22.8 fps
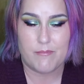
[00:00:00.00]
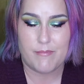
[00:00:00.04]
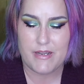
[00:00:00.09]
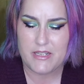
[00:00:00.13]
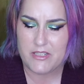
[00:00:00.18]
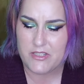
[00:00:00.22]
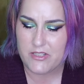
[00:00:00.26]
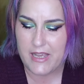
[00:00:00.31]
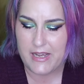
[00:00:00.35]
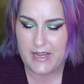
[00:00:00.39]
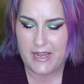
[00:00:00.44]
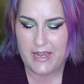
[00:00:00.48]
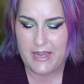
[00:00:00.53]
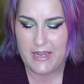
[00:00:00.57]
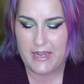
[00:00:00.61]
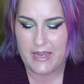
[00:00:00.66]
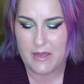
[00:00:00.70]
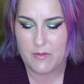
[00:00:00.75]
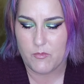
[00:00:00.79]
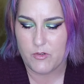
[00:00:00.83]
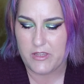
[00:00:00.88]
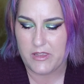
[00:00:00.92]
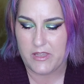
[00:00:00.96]
Much like I
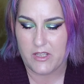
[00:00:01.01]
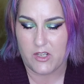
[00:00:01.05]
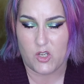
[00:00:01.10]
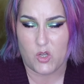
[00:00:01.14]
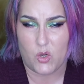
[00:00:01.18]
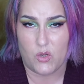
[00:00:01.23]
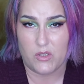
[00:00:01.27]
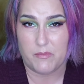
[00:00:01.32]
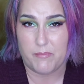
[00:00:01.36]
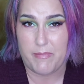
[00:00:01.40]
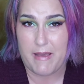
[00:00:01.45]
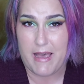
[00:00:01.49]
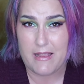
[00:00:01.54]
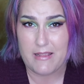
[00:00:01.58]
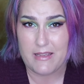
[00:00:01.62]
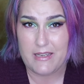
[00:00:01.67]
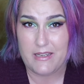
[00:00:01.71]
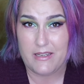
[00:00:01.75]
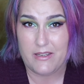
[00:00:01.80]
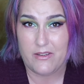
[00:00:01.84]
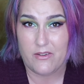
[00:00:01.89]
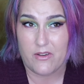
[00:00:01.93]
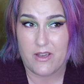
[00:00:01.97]
am with the gold
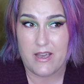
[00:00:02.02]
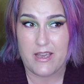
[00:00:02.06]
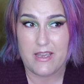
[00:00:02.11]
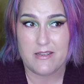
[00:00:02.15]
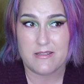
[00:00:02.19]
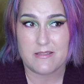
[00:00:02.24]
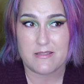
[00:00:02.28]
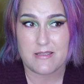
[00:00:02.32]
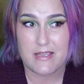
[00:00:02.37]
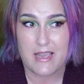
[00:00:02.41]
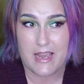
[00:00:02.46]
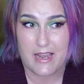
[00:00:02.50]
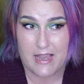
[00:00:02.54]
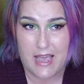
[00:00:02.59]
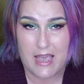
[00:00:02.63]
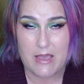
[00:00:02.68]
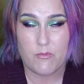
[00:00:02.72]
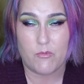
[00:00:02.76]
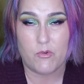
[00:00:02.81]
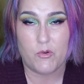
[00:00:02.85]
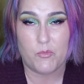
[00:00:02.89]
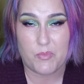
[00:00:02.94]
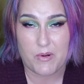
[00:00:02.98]
palette, you guys, like
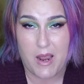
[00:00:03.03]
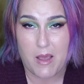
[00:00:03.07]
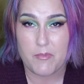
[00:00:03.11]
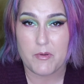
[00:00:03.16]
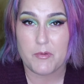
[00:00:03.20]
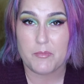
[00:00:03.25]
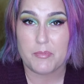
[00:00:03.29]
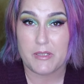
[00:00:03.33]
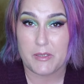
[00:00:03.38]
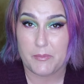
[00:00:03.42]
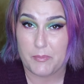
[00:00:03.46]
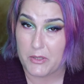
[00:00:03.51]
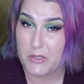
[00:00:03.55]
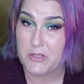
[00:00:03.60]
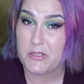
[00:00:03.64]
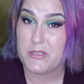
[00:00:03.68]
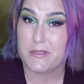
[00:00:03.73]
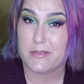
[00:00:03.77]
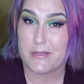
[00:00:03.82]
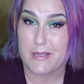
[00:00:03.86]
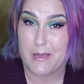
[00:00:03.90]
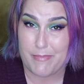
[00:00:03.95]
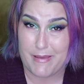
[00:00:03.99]
I will probably
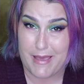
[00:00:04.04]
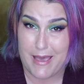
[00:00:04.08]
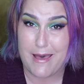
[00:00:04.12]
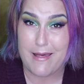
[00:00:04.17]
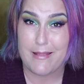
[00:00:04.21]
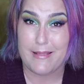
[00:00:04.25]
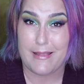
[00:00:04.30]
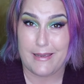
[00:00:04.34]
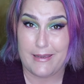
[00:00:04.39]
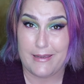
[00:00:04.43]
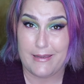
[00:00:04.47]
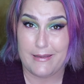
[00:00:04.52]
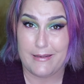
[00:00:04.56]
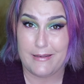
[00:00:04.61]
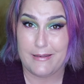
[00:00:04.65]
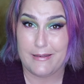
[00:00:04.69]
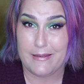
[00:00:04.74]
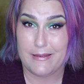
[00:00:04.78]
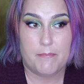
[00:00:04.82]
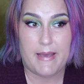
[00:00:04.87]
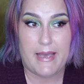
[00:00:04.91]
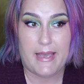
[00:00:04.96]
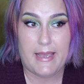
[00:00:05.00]
purchase that palette,
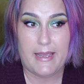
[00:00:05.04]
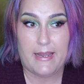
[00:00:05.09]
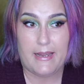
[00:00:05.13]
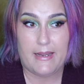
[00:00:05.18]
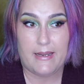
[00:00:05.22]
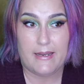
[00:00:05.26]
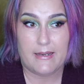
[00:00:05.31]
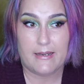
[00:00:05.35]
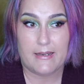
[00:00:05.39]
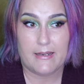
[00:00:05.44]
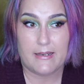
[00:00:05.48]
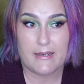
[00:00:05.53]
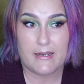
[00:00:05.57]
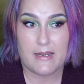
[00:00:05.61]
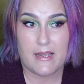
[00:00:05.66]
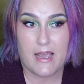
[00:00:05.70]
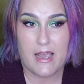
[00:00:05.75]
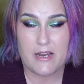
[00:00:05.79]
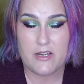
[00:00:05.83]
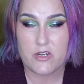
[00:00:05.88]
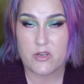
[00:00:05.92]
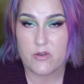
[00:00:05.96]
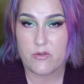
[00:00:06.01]
but
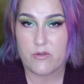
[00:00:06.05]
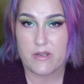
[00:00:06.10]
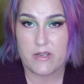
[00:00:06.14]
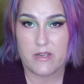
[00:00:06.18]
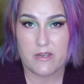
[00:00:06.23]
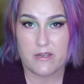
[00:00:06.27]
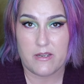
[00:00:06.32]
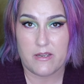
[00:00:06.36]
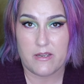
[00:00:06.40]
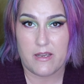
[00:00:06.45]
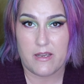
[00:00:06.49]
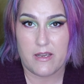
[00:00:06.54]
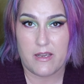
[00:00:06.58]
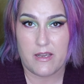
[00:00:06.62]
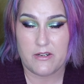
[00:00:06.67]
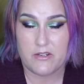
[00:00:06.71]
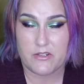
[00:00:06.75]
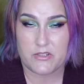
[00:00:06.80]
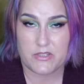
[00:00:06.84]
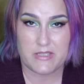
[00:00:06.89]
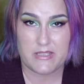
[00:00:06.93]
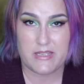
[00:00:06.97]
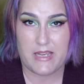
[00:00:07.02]
I don't
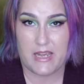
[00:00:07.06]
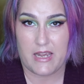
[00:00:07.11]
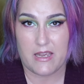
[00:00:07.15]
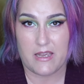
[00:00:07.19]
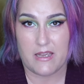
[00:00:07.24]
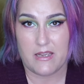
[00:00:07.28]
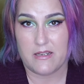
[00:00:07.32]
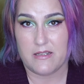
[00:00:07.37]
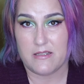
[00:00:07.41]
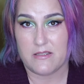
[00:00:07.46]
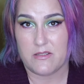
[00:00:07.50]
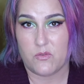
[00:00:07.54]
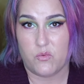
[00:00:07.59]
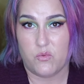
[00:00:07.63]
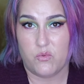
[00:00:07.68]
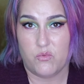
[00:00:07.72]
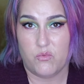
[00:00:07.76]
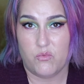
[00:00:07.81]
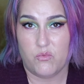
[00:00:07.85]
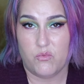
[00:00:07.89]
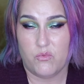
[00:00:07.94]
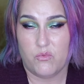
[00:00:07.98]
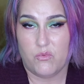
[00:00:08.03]
understand
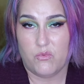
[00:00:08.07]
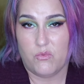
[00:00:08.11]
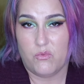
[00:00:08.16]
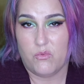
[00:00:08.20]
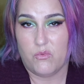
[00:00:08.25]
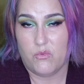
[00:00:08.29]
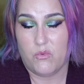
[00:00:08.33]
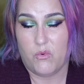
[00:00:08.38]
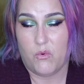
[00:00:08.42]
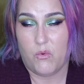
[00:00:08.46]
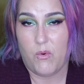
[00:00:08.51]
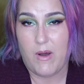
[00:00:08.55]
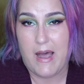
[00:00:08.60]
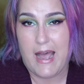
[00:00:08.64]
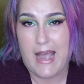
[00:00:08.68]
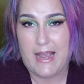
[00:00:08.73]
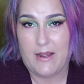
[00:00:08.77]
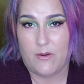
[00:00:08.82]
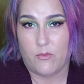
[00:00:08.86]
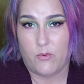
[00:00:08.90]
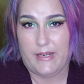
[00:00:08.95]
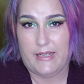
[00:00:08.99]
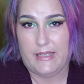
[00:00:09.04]

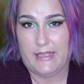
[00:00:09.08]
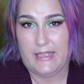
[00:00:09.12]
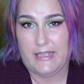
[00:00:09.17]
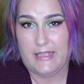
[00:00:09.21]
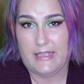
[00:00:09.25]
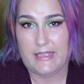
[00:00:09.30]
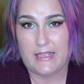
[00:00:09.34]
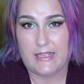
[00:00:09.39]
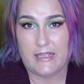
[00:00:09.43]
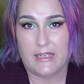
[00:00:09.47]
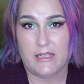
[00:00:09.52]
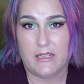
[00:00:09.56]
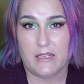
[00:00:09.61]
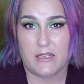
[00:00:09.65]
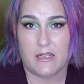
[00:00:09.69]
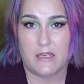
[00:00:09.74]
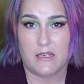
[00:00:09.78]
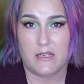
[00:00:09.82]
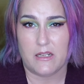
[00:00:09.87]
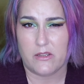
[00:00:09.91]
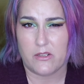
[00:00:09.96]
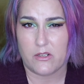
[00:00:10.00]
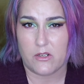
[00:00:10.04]
why we needed
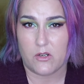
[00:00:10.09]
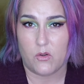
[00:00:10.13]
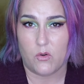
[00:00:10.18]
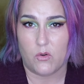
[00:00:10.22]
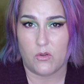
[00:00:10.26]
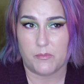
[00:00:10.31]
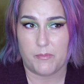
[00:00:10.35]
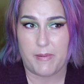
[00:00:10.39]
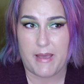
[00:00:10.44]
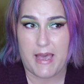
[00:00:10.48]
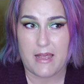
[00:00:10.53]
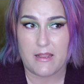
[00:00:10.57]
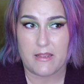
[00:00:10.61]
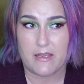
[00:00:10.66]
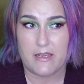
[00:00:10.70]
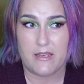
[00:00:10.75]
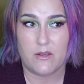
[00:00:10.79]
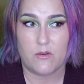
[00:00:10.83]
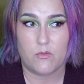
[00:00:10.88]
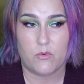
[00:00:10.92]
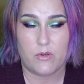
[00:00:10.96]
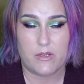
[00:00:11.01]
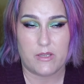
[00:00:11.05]
another gold
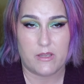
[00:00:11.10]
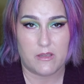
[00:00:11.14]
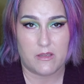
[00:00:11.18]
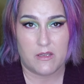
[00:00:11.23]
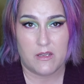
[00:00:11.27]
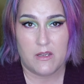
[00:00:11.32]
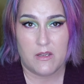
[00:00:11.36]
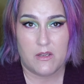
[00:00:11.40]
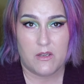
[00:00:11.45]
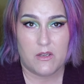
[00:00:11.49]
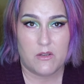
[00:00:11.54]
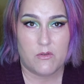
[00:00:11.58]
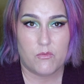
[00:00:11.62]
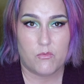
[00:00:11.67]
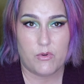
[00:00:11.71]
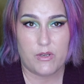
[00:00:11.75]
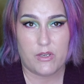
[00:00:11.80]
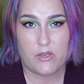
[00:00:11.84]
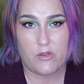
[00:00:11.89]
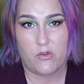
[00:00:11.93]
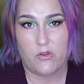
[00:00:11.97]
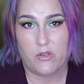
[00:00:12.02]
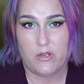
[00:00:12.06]
palette when
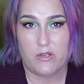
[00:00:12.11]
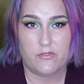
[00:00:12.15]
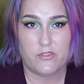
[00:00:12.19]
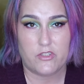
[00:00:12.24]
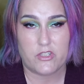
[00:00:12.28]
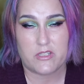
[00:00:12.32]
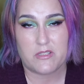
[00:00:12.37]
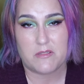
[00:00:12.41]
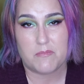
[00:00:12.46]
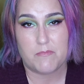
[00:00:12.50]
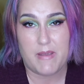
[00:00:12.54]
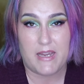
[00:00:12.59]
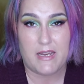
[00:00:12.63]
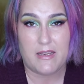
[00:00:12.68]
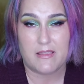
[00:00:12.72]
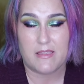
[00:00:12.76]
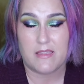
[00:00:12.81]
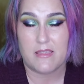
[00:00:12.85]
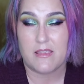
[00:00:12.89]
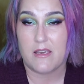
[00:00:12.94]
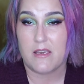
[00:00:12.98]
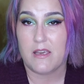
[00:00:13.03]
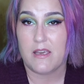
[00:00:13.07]
we could have just
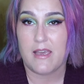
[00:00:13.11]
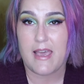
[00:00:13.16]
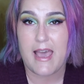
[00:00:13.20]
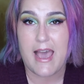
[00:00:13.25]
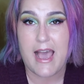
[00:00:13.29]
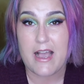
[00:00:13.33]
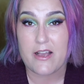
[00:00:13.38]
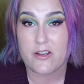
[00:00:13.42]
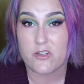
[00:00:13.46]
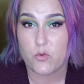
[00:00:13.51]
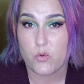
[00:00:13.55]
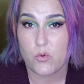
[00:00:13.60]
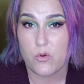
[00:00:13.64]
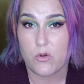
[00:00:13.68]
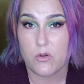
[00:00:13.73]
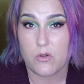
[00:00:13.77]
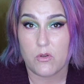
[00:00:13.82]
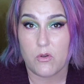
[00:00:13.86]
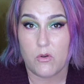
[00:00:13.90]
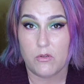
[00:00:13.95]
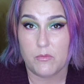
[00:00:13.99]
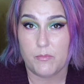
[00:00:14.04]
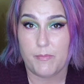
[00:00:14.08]
made the actual
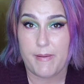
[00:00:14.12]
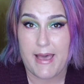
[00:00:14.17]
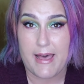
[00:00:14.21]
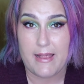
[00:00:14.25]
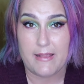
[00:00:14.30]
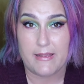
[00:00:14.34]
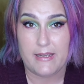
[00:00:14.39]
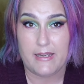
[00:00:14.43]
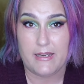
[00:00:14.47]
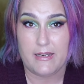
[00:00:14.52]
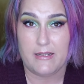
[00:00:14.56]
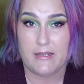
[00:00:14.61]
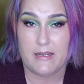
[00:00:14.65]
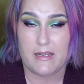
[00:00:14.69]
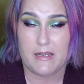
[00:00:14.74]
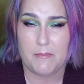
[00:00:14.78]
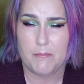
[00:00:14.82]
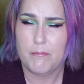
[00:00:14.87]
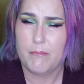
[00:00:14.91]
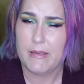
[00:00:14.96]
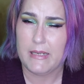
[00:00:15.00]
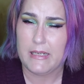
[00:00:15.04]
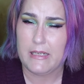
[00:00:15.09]
gold palette a
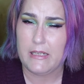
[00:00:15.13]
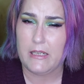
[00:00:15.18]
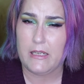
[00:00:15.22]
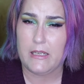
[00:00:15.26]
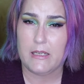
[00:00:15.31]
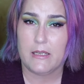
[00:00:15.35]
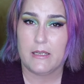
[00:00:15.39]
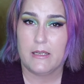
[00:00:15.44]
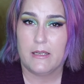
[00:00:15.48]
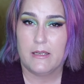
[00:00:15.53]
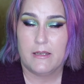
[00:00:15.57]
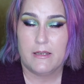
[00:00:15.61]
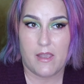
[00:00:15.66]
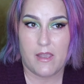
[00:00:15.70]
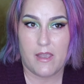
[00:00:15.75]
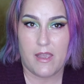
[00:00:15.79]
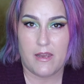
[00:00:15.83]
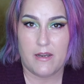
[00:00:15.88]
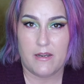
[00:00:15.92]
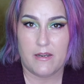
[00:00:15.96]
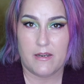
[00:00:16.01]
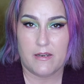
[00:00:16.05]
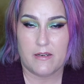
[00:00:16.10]
midi
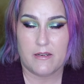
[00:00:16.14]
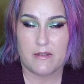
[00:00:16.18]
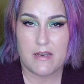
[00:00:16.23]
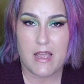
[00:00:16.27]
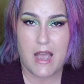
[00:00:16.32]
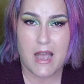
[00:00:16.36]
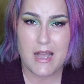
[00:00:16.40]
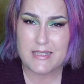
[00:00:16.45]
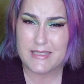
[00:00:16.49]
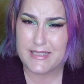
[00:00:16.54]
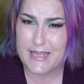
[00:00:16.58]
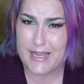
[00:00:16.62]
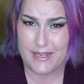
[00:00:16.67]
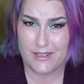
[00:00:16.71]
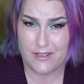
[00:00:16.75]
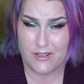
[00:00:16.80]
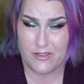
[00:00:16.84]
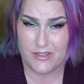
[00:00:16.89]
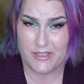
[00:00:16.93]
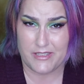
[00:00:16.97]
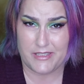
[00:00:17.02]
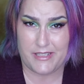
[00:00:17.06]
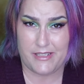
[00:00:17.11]
and not taken
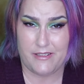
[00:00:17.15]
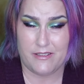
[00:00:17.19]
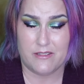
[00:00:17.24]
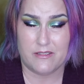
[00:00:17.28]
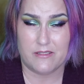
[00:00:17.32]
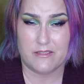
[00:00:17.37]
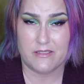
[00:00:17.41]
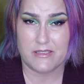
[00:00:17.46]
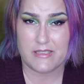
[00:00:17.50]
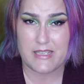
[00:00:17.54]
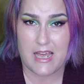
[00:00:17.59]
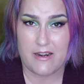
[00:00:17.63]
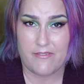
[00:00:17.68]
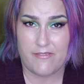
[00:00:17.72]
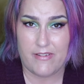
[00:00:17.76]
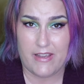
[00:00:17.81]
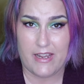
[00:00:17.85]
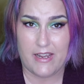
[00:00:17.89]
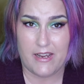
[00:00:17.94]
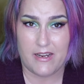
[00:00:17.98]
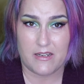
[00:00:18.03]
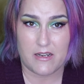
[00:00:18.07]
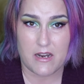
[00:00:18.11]
all the teals out of
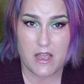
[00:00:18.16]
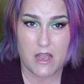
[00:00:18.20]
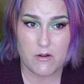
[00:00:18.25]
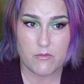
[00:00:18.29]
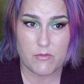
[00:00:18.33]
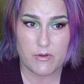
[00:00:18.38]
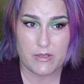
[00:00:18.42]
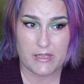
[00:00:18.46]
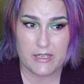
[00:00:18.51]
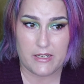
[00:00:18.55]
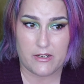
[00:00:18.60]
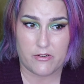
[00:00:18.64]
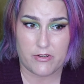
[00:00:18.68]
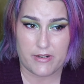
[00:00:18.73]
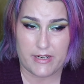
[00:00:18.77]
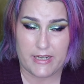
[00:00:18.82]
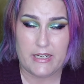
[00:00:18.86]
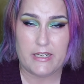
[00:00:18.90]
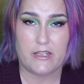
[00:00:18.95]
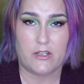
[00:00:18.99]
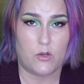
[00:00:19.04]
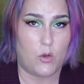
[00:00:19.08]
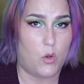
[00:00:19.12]
it, not really
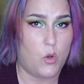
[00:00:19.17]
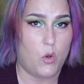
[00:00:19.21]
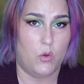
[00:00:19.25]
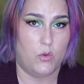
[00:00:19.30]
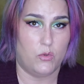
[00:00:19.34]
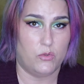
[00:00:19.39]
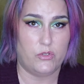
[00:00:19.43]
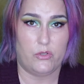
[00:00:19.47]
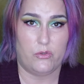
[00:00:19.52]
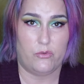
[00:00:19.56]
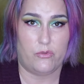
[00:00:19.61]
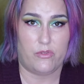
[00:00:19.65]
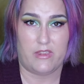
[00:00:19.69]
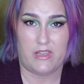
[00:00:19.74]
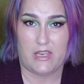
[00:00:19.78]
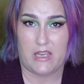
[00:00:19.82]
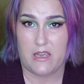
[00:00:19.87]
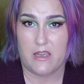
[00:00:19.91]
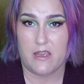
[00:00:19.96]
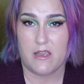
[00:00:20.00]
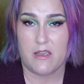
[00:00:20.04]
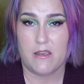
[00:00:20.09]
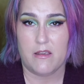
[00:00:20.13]
created a whole new
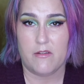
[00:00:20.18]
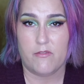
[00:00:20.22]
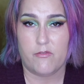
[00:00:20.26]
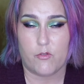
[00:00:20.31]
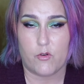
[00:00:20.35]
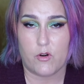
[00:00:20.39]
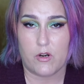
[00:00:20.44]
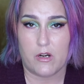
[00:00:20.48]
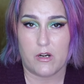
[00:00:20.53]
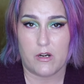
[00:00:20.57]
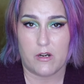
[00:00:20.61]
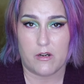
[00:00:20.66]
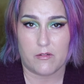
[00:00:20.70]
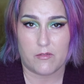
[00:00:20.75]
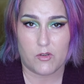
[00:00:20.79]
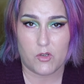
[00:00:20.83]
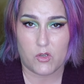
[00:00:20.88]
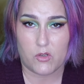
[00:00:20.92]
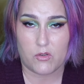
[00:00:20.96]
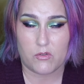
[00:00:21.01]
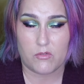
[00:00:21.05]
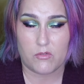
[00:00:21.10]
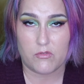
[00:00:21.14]
thing for
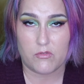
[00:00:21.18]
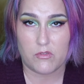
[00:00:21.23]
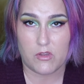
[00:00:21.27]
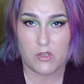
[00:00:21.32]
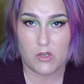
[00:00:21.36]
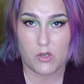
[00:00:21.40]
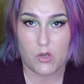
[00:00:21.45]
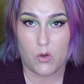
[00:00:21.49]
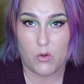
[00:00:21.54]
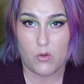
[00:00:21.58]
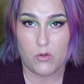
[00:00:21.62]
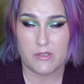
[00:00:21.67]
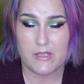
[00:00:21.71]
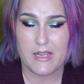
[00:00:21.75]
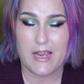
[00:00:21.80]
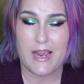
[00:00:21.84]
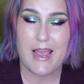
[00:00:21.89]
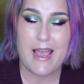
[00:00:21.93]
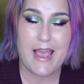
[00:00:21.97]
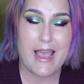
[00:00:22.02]
the gold.